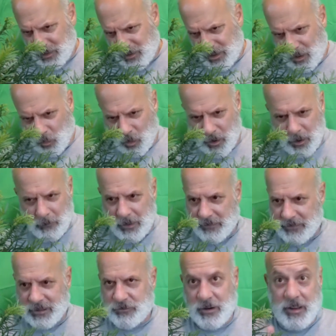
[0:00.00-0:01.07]
I want to make
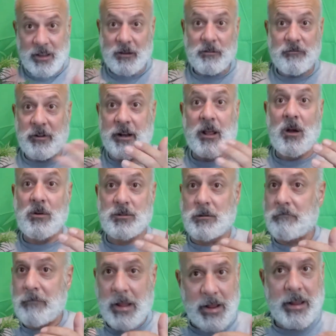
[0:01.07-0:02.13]
these videos
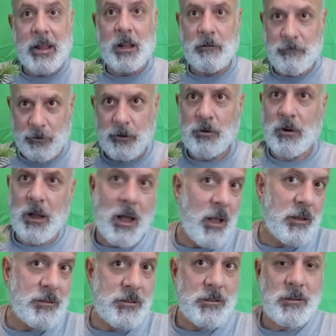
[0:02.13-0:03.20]
I'm making for you
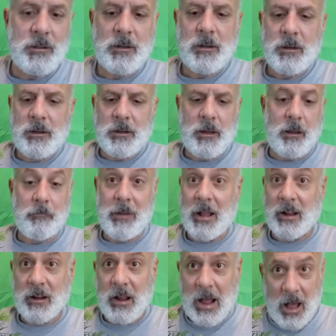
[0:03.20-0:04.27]
guys
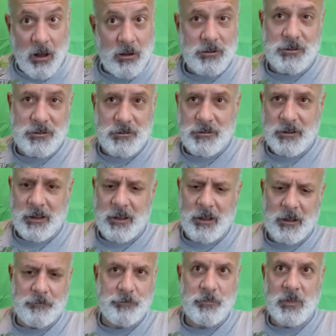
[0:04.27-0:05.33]
and gals.
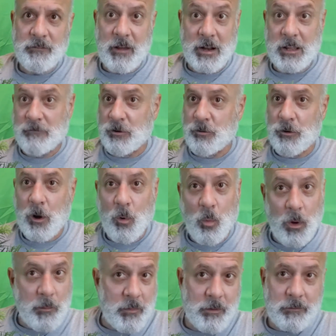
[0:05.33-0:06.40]
If any of you know
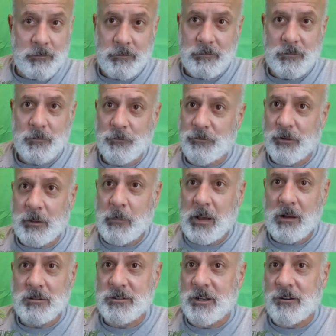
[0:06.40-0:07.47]
women,
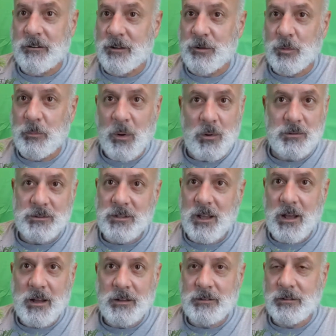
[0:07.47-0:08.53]
females that are into
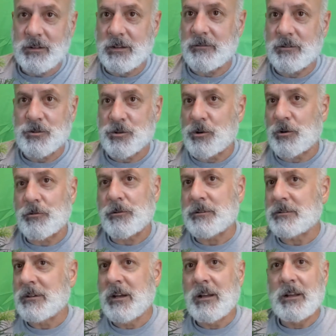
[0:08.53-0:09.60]
bonsai, even children,
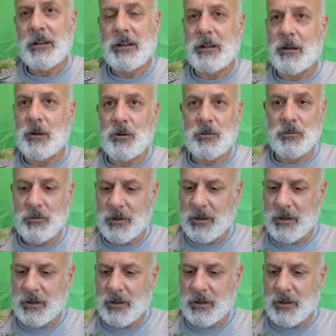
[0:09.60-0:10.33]
you know,